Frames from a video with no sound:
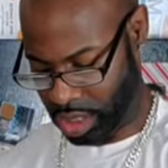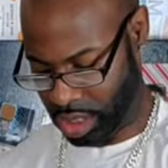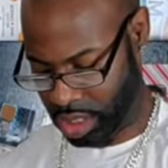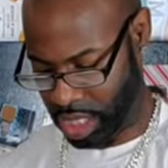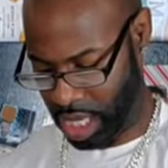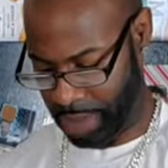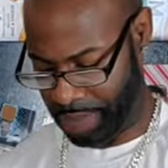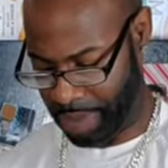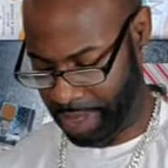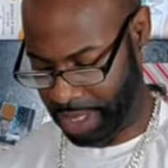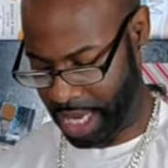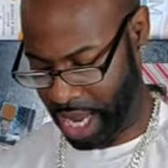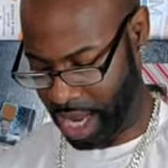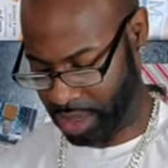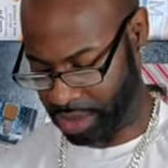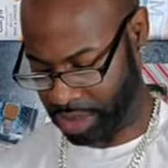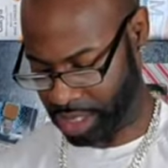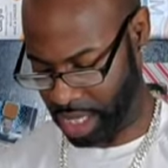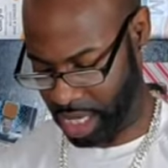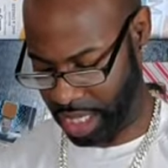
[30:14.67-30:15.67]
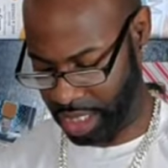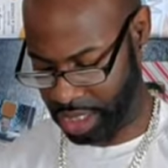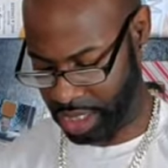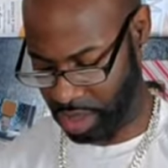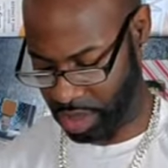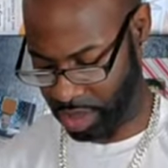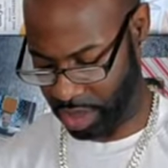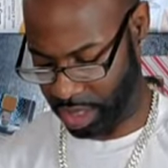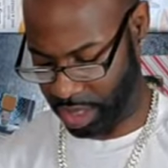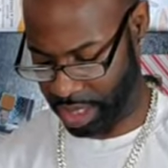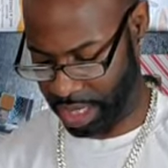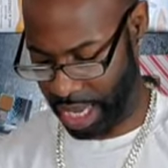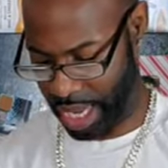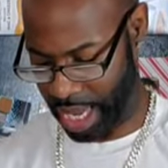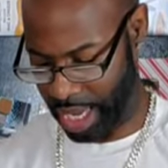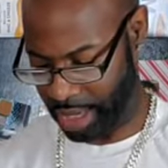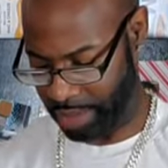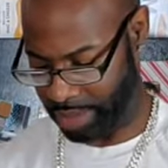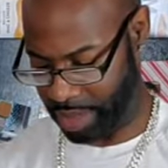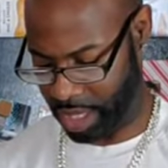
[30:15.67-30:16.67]
Just keep it down, son. It's only a
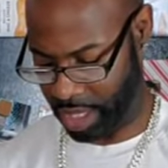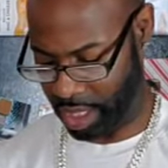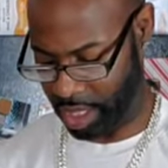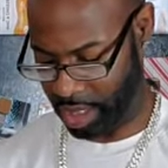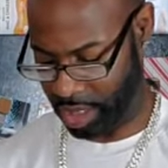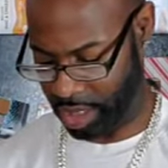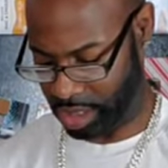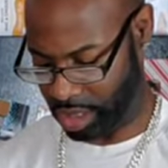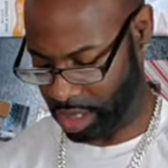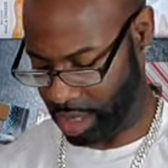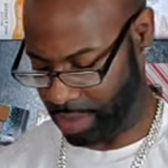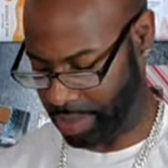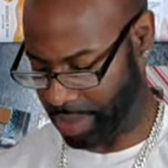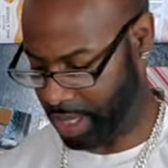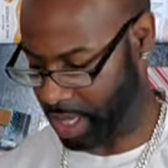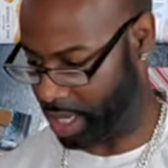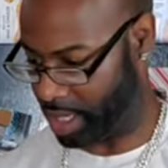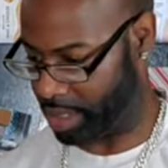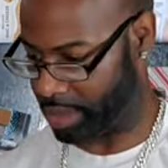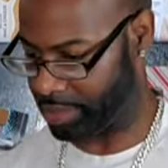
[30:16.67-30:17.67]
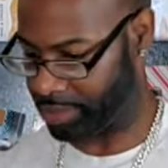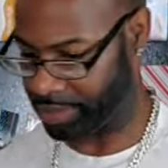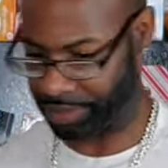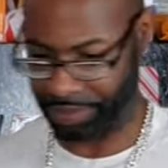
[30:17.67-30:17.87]
game, King. Keep it down.